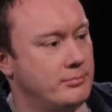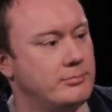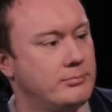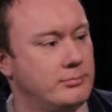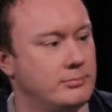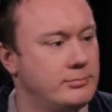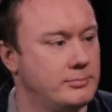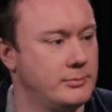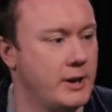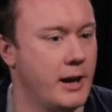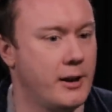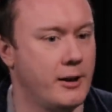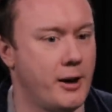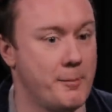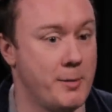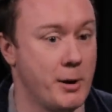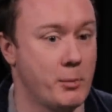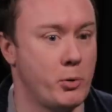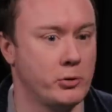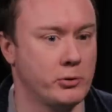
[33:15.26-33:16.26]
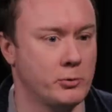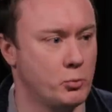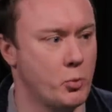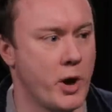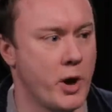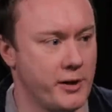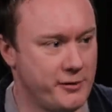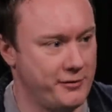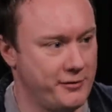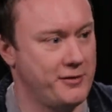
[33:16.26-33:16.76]
Okay. Yeah, I mean, yeah, it wasn't yeah.
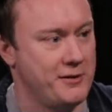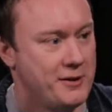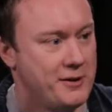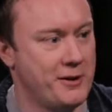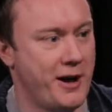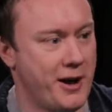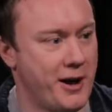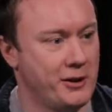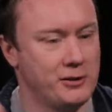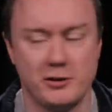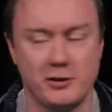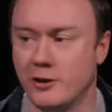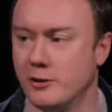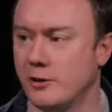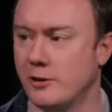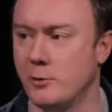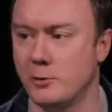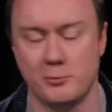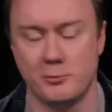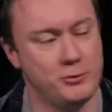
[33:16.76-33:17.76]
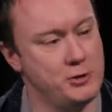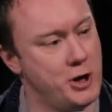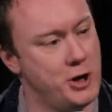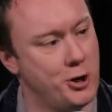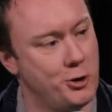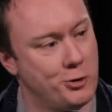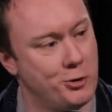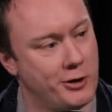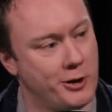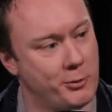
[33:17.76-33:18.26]
one of us because I was new.